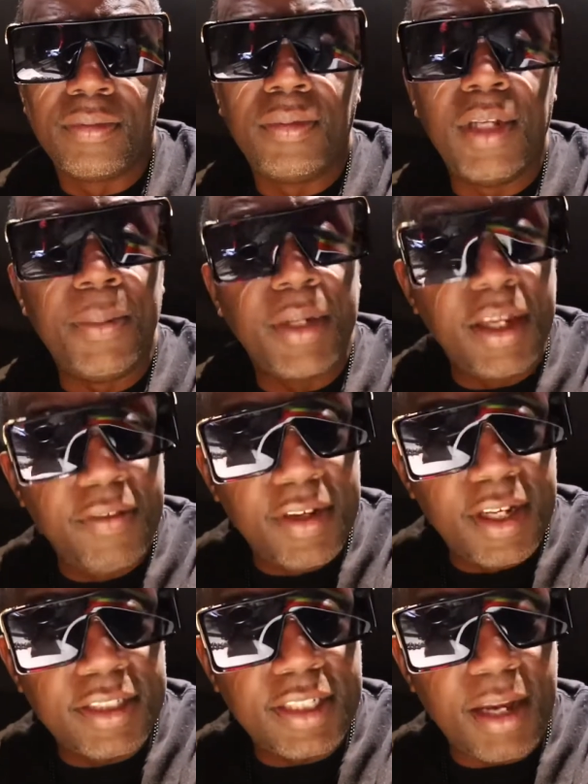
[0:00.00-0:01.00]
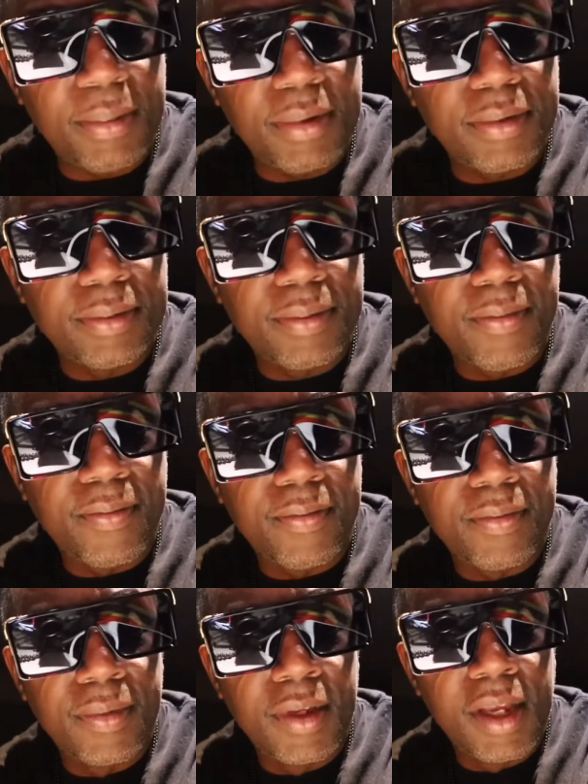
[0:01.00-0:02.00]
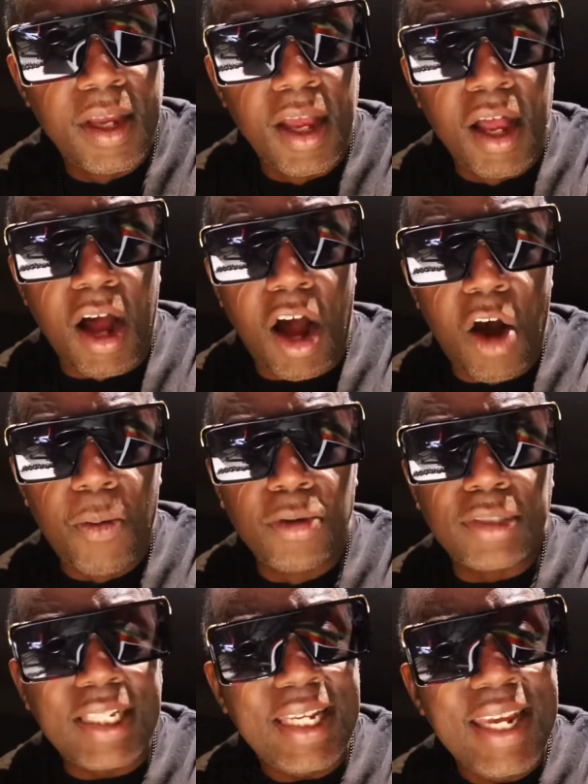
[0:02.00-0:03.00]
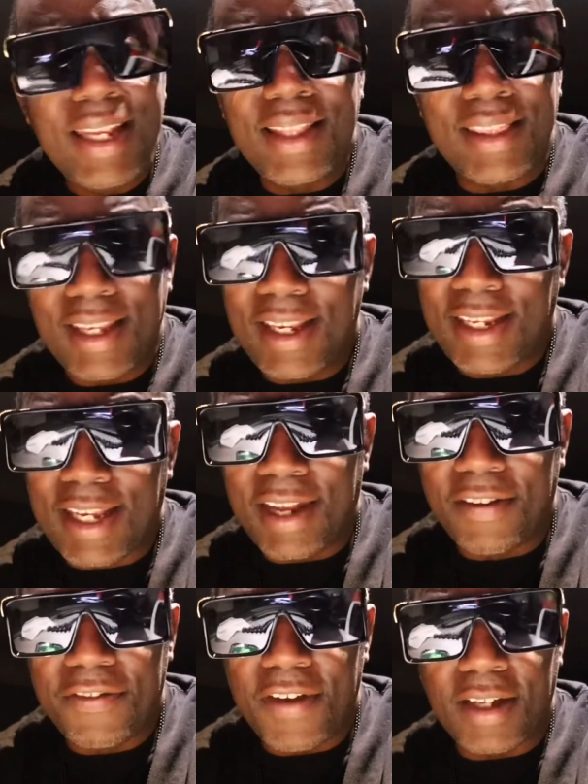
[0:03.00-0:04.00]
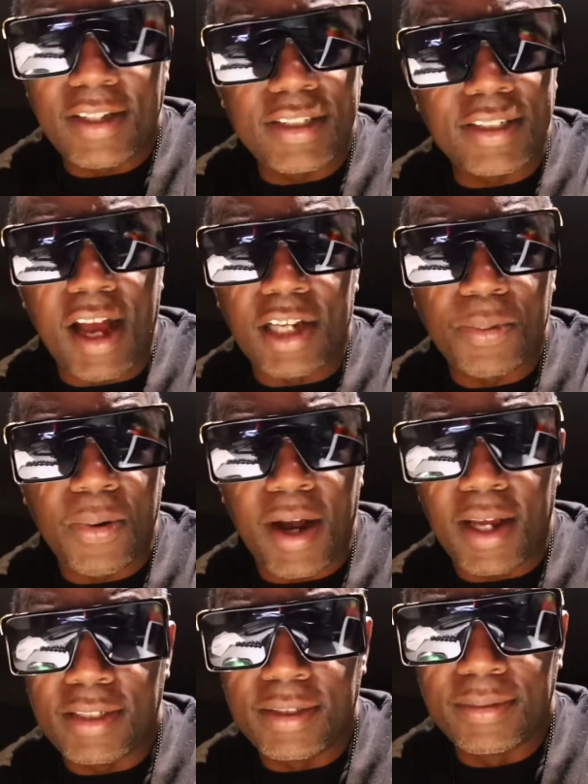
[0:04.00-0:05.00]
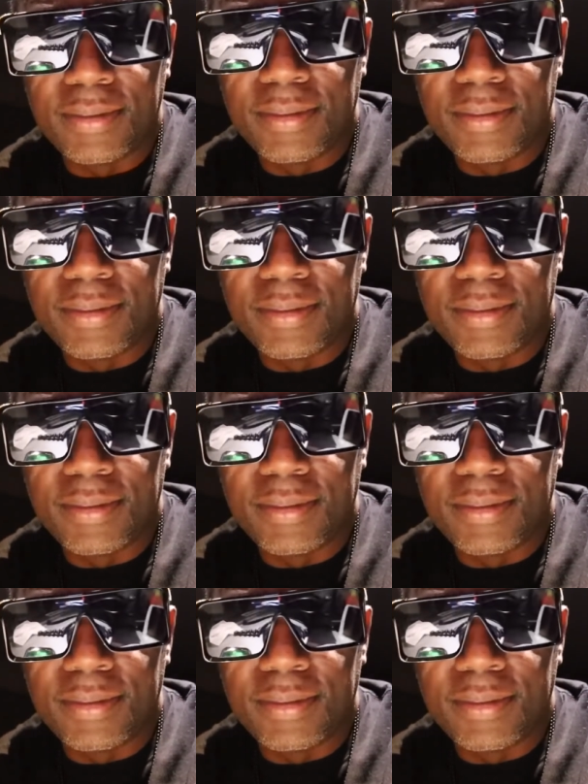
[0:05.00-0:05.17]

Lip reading: Let me give you an example. Almost anything can affect the stock's price.